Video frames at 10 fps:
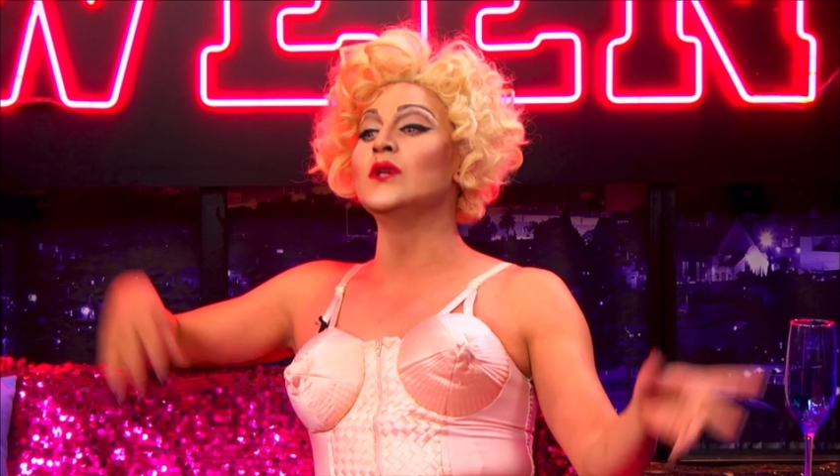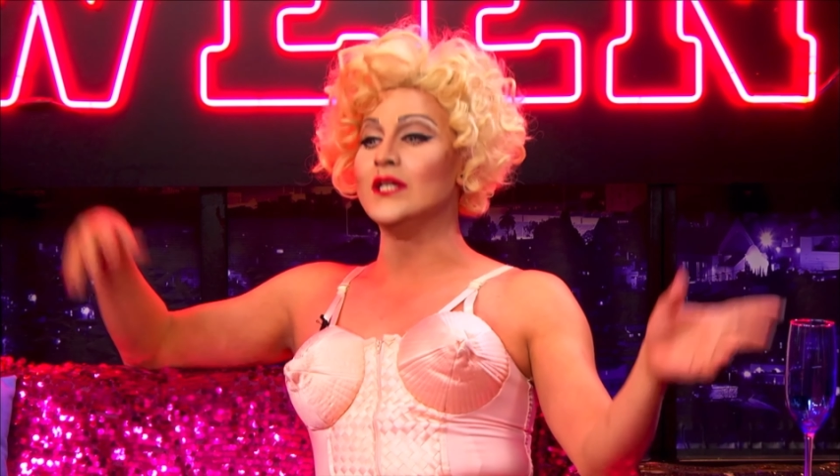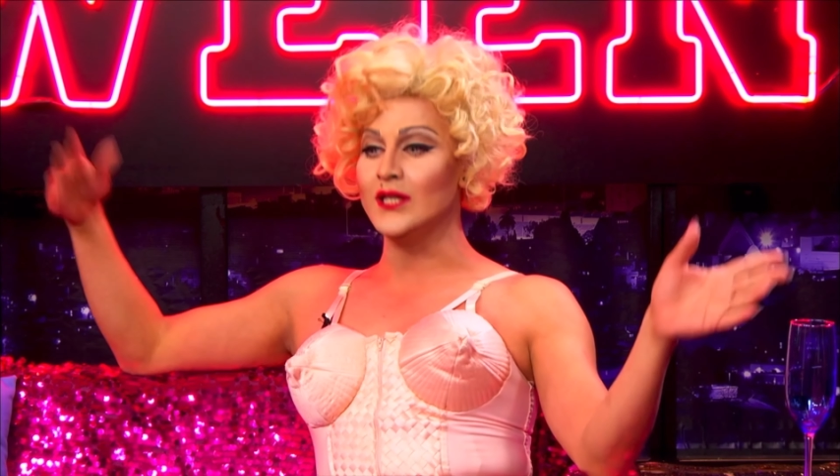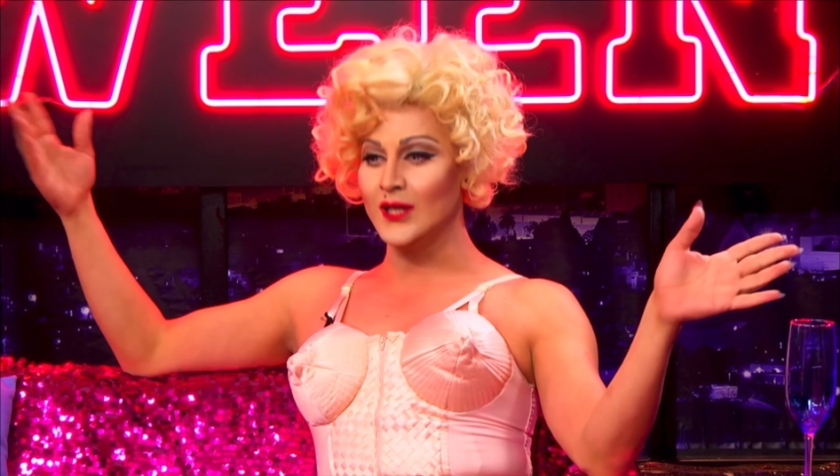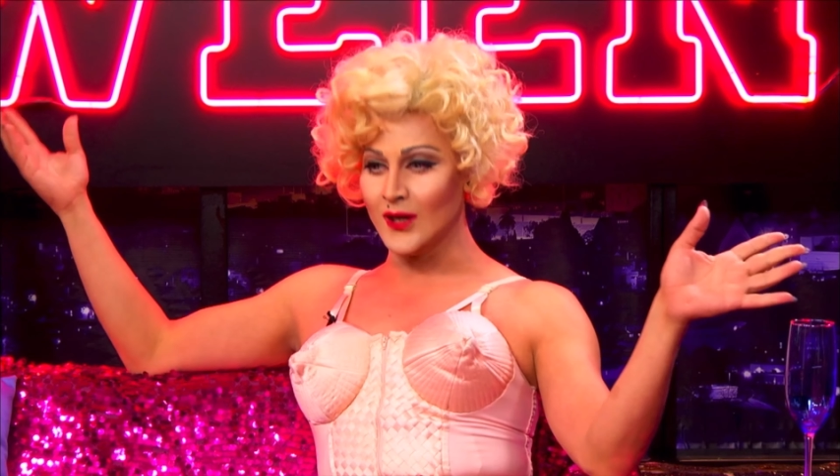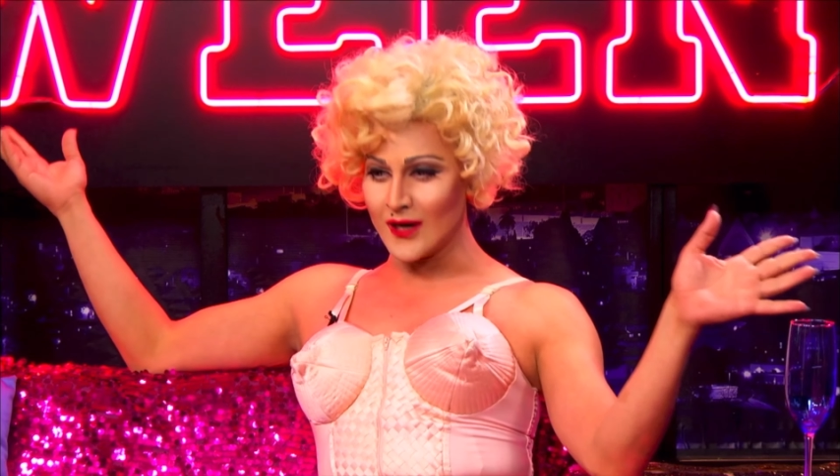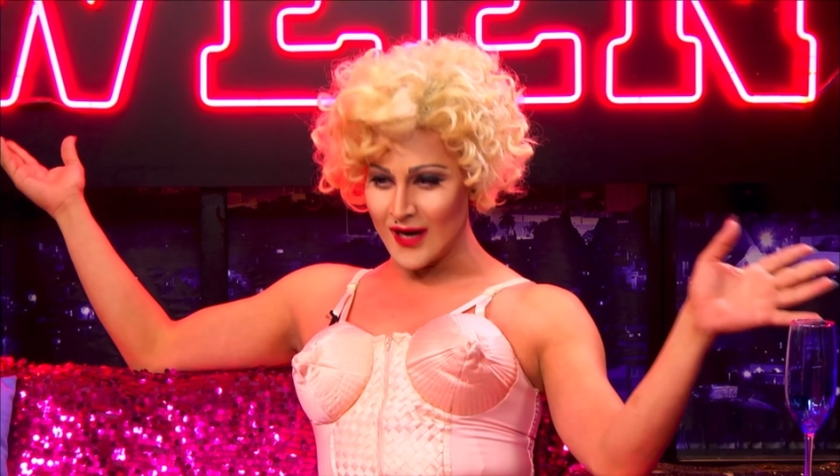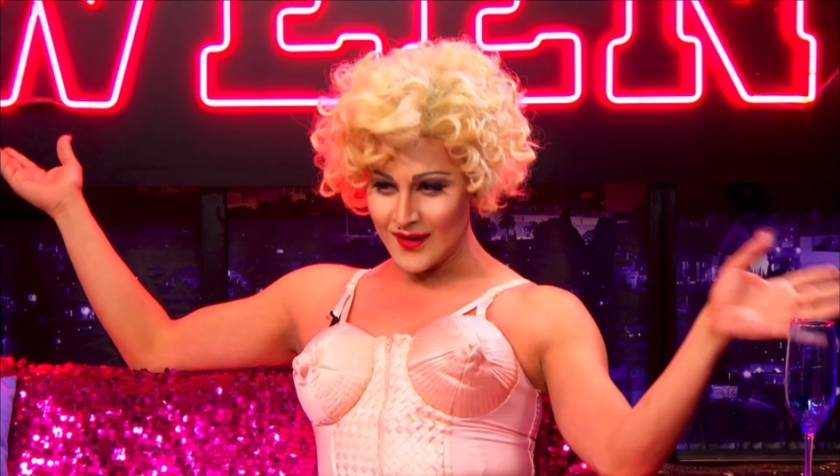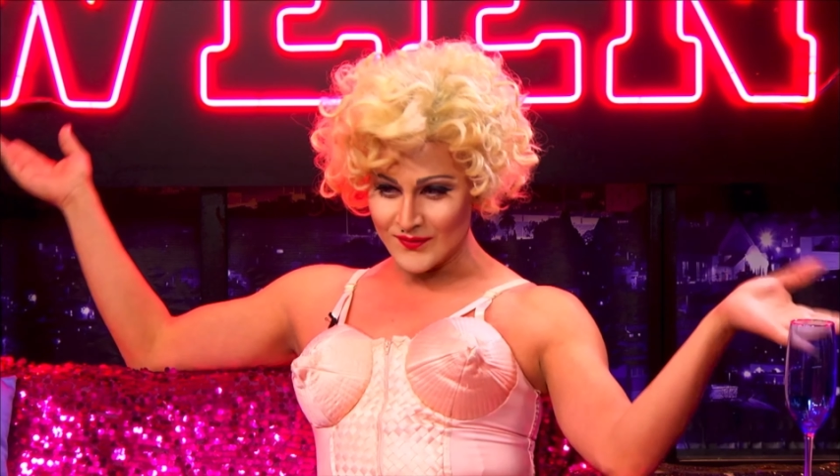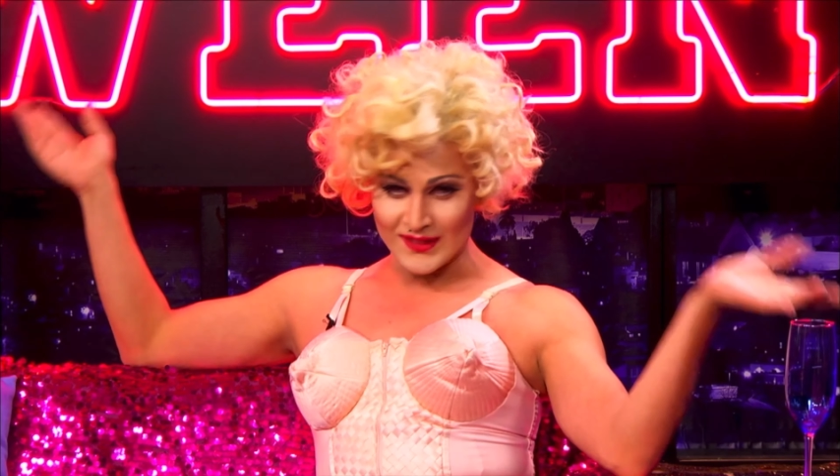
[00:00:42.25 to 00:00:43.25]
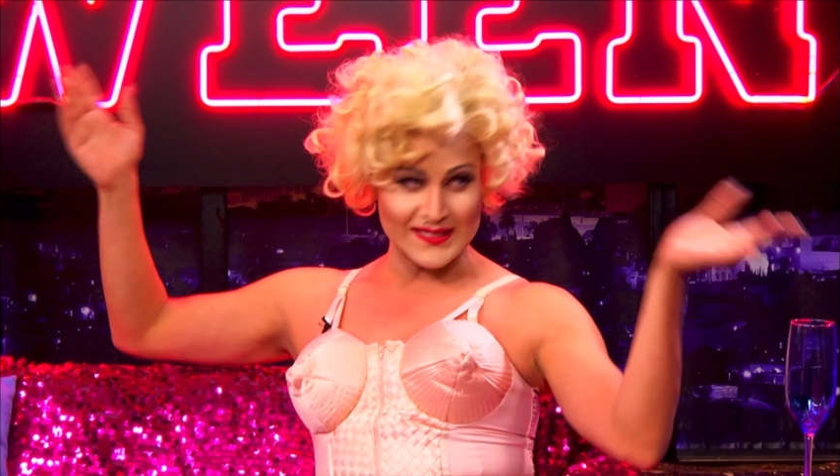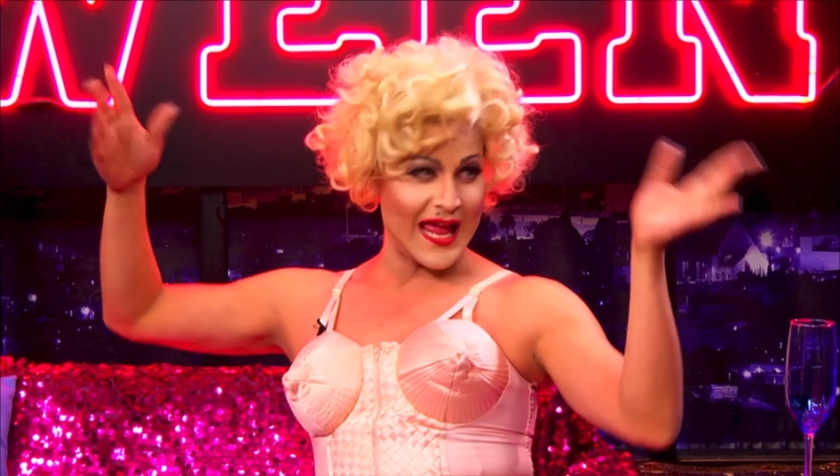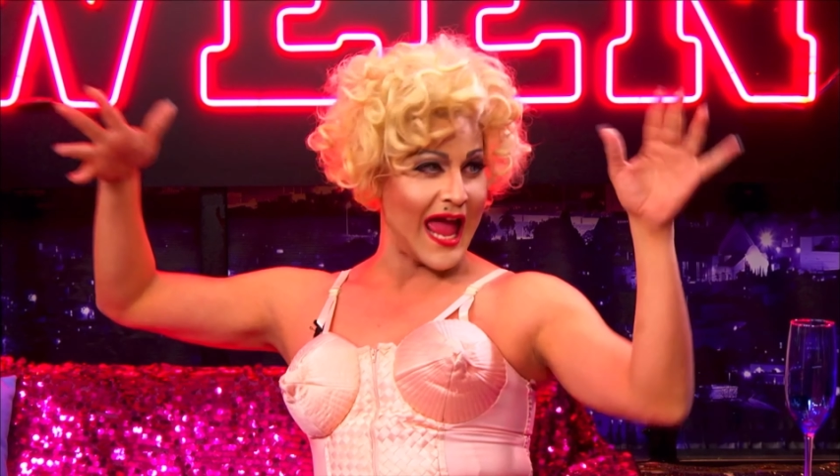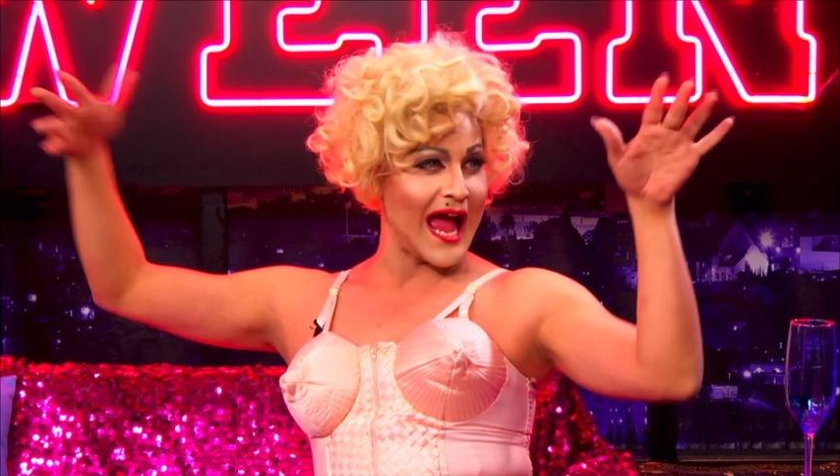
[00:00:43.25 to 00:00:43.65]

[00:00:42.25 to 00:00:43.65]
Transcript: year of just